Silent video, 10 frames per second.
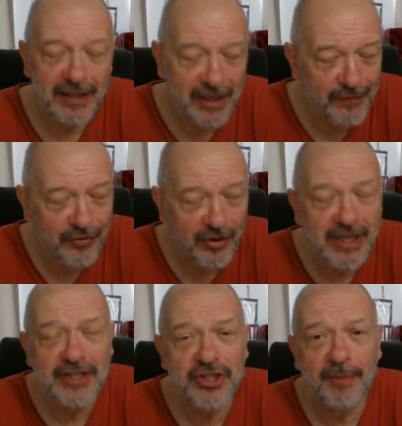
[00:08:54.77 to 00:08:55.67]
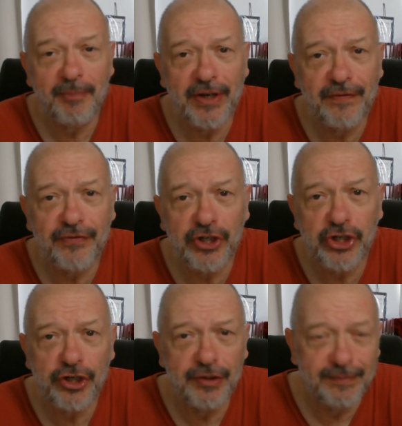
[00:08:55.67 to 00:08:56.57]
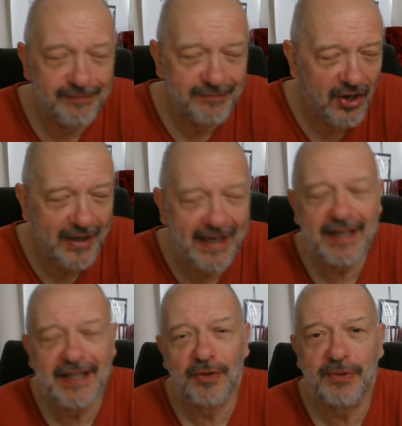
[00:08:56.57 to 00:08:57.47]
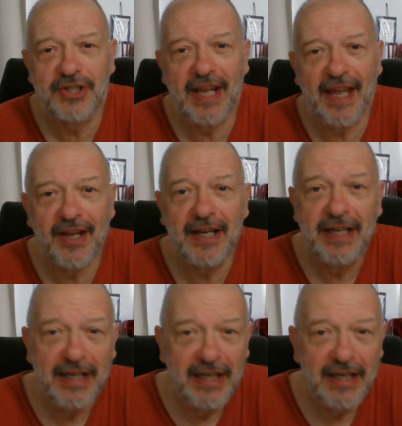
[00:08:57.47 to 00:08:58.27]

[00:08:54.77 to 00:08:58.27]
If I need something for a shoot, I get it all together